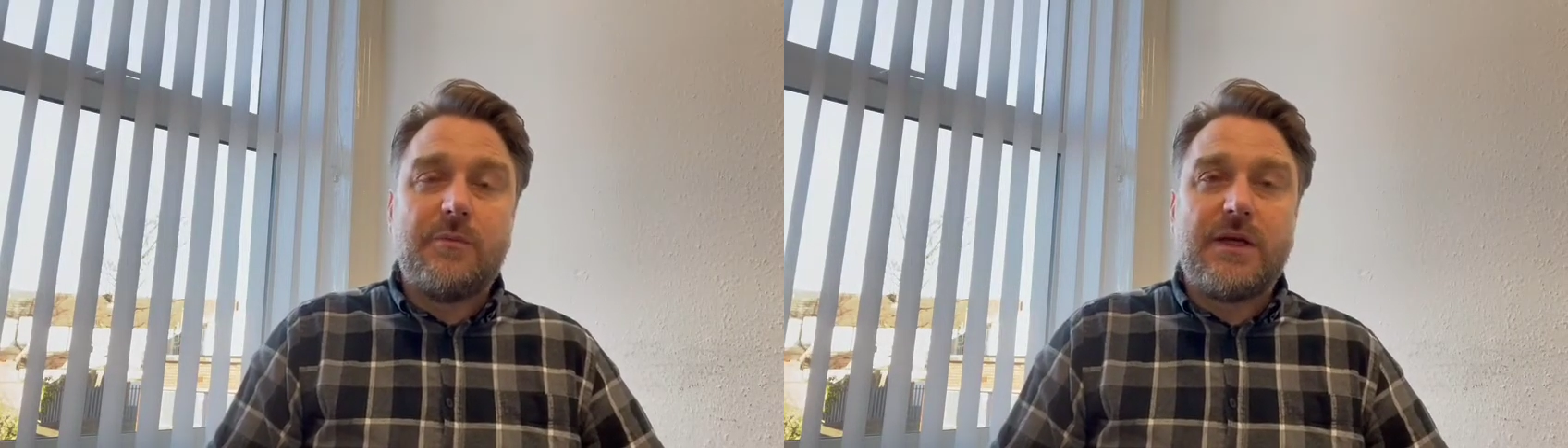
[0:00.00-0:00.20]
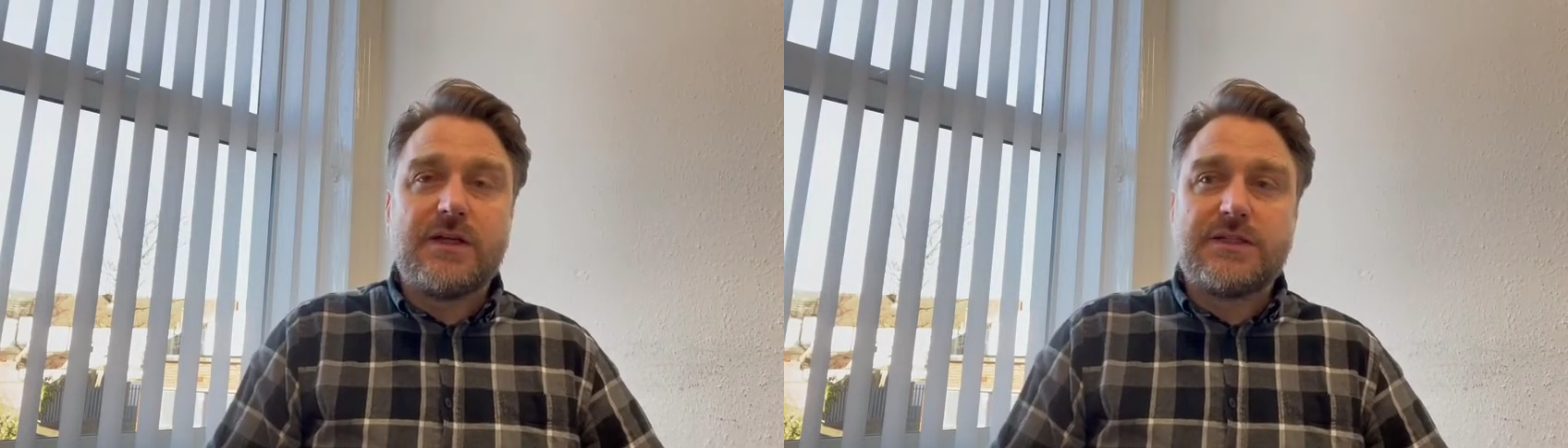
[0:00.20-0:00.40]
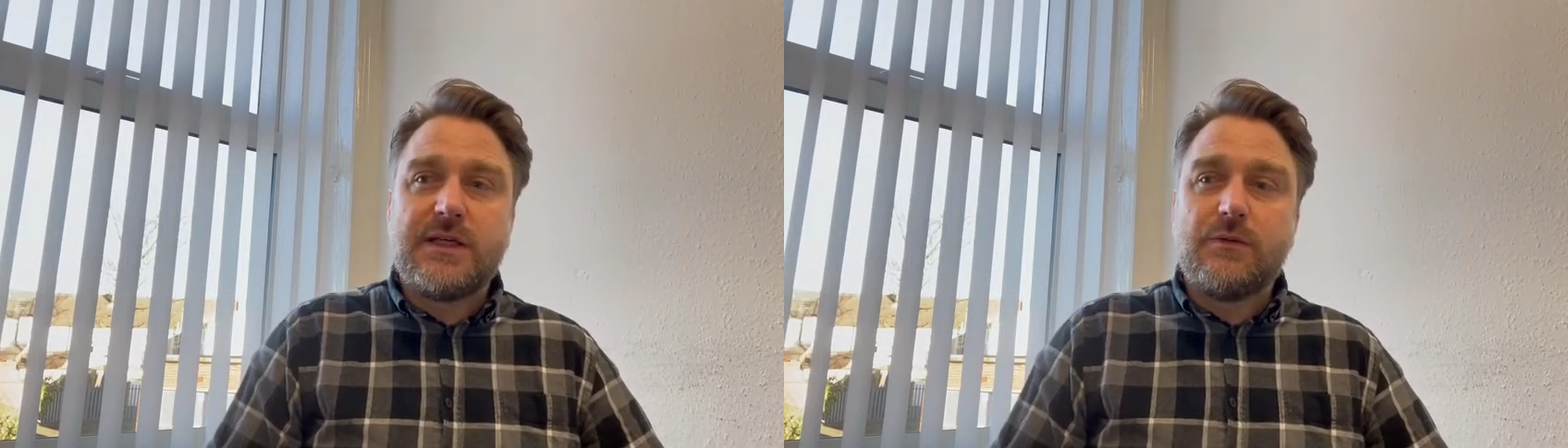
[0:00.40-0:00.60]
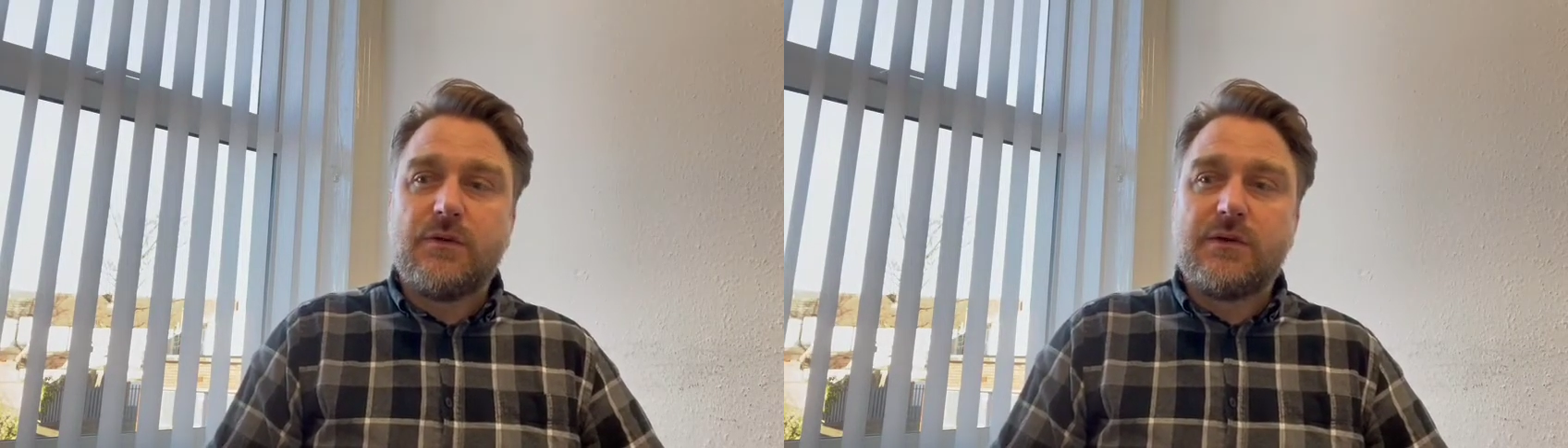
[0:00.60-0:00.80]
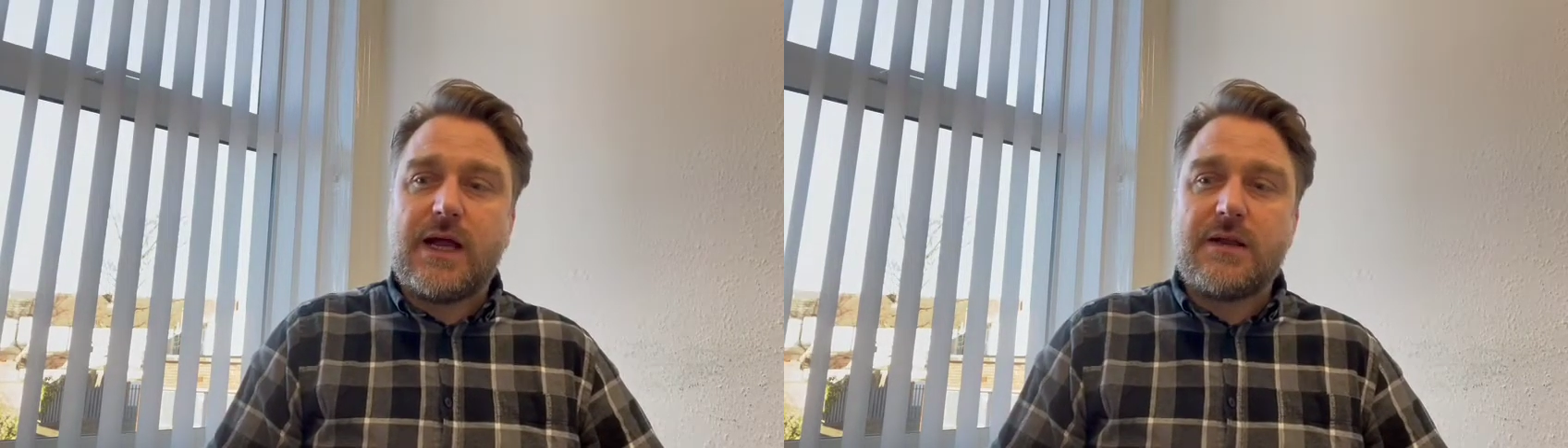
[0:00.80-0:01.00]
because they
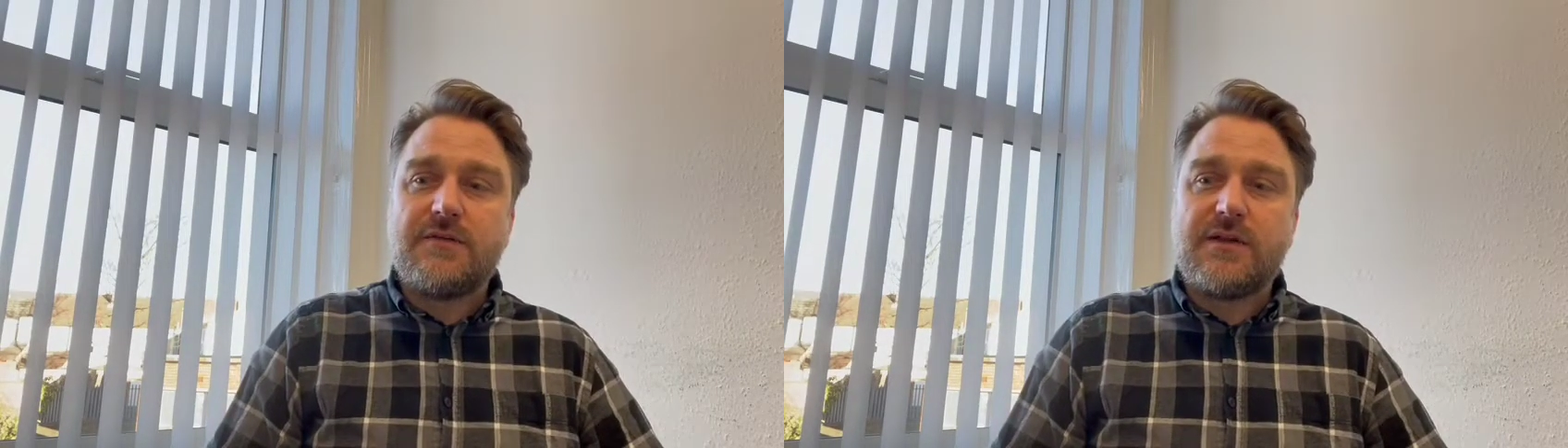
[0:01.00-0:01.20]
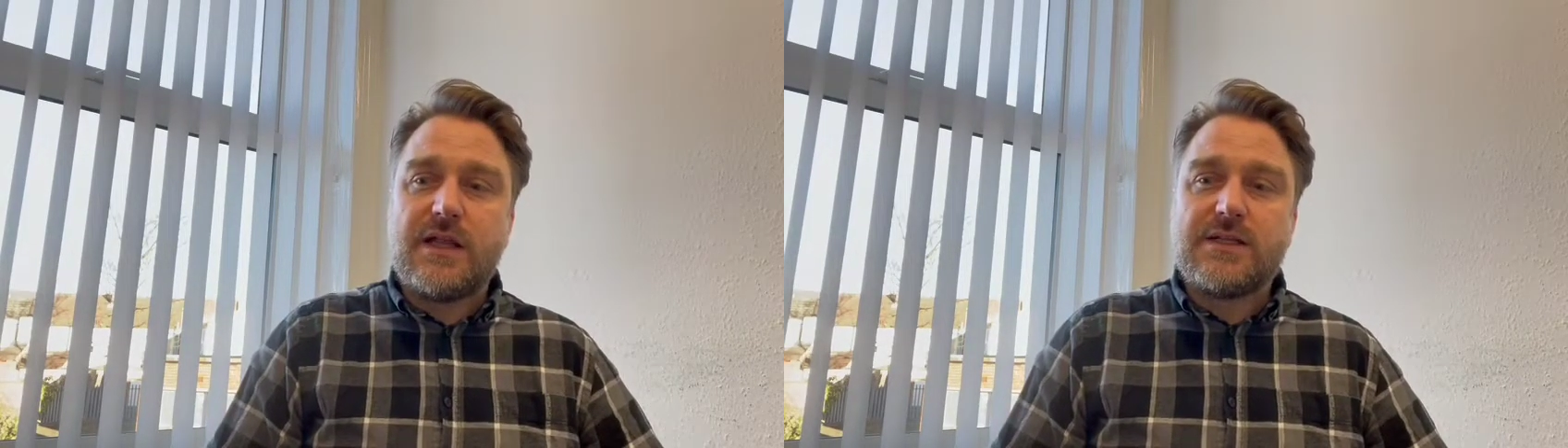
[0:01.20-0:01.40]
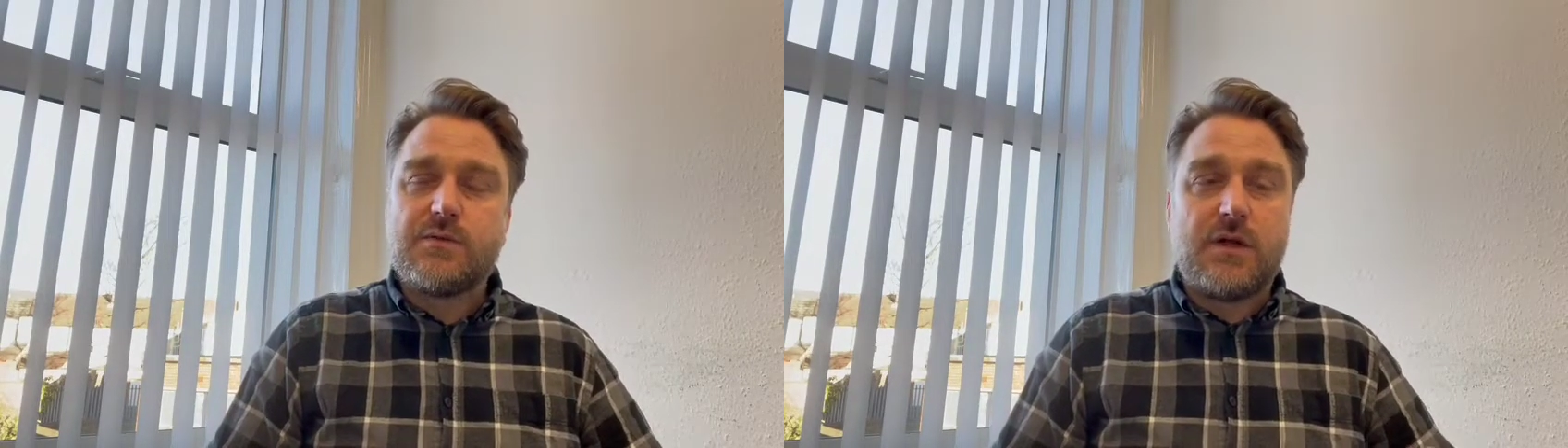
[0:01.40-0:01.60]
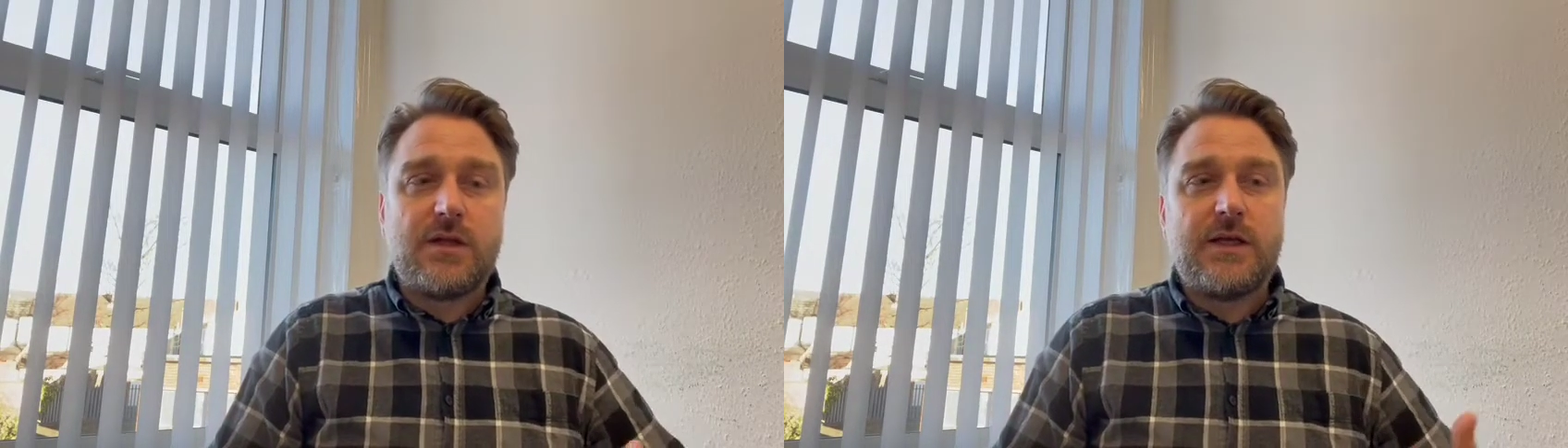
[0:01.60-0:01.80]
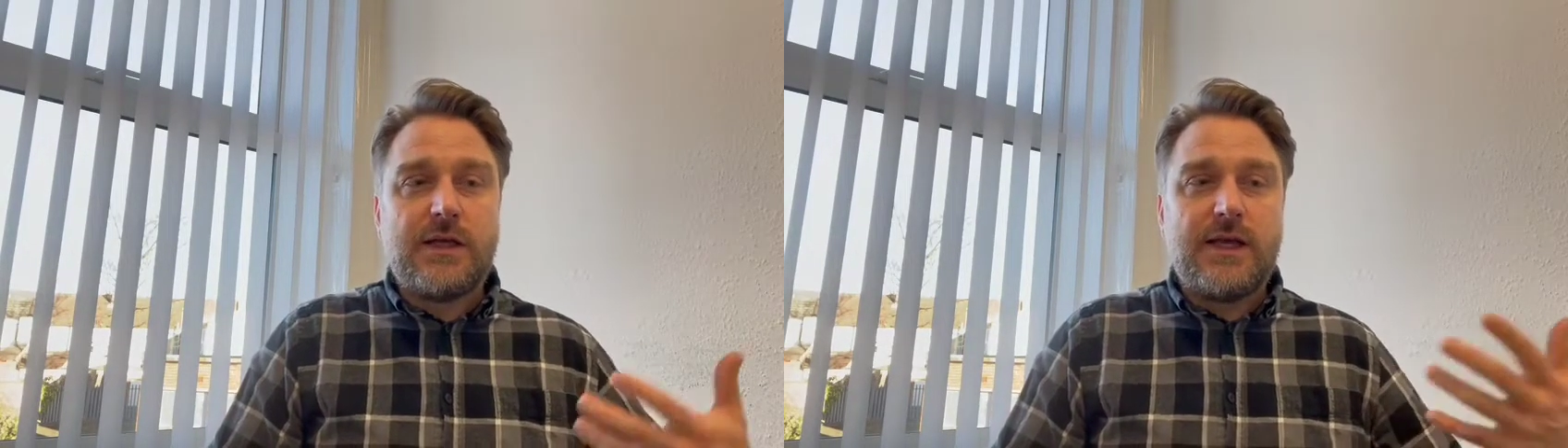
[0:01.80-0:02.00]
will kind of sense, well,